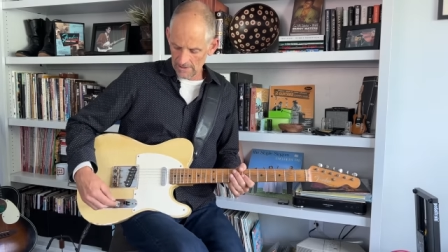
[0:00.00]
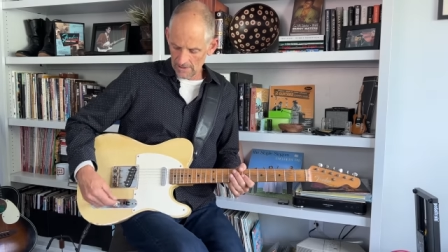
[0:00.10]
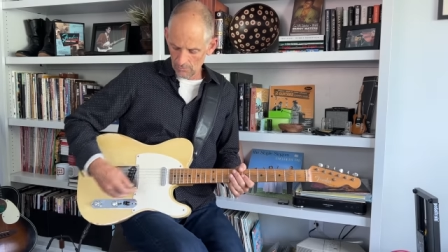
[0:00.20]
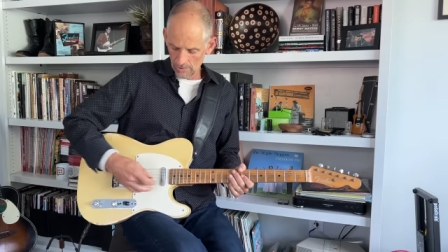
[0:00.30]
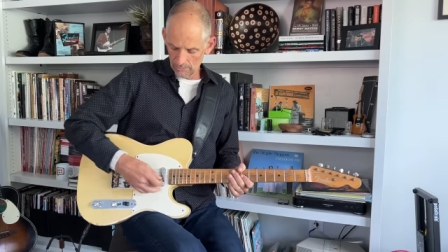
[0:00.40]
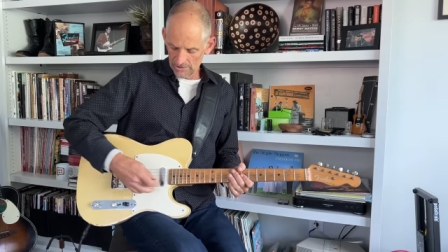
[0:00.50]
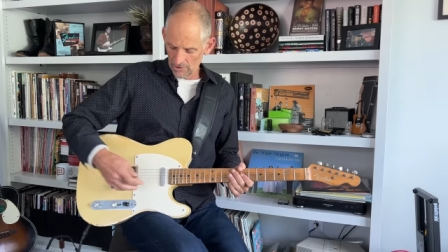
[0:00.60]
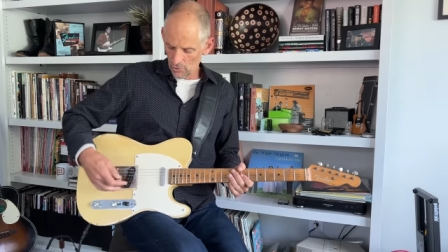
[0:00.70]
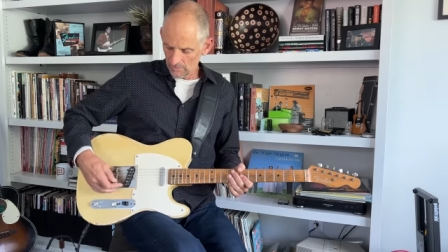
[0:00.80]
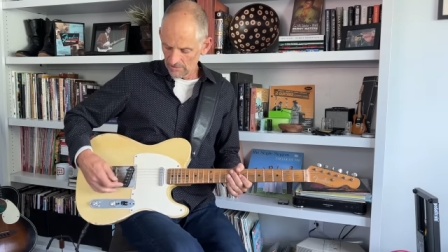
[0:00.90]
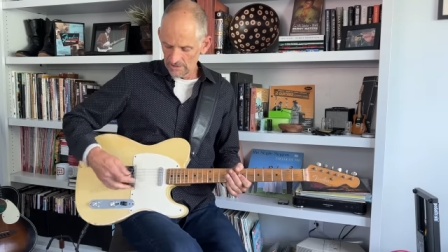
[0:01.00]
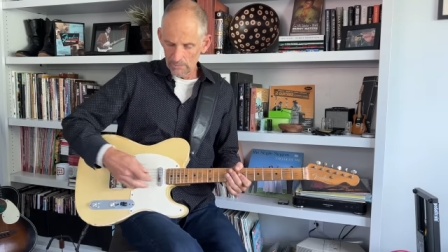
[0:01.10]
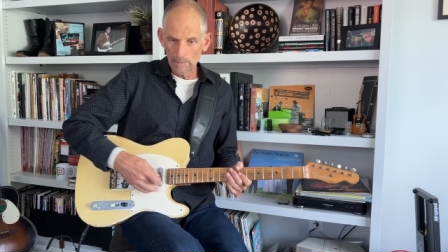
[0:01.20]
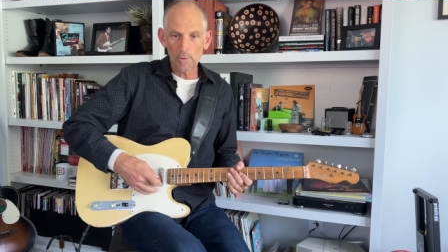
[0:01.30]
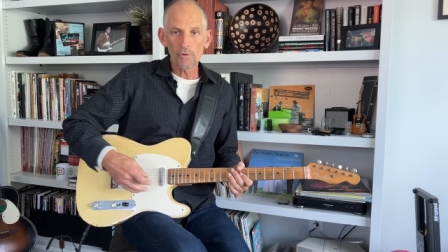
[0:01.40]
where it would normally be
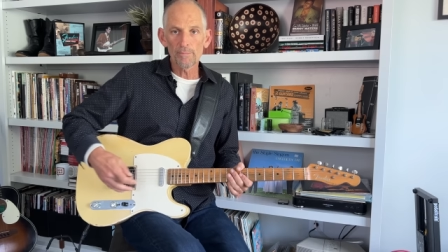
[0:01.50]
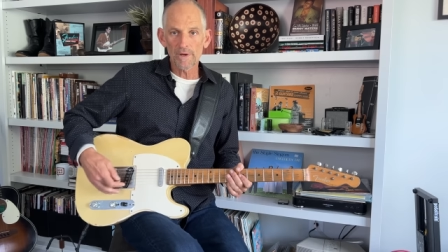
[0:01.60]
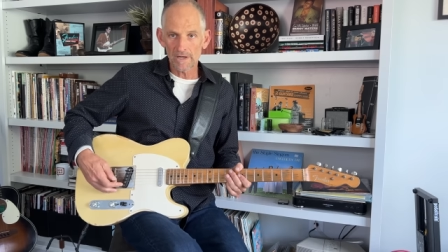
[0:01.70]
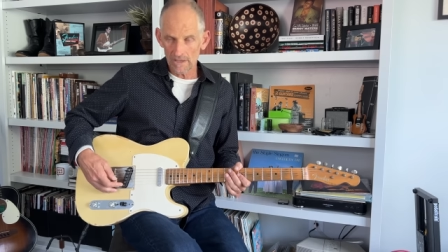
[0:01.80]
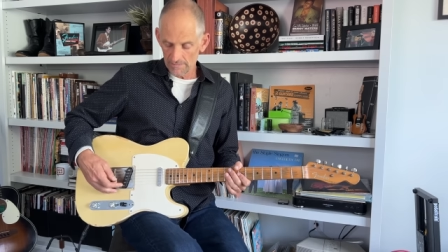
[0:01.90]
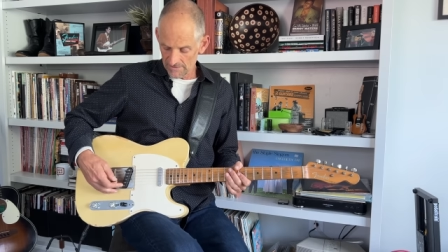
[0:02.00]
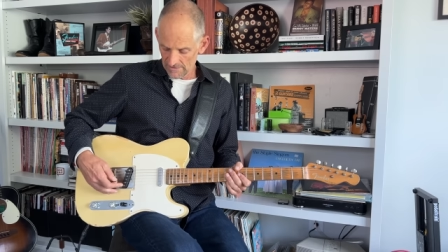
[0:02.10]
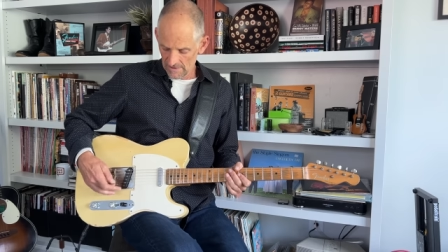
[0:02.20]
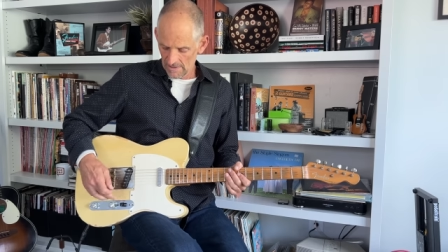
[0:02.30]
both pickups.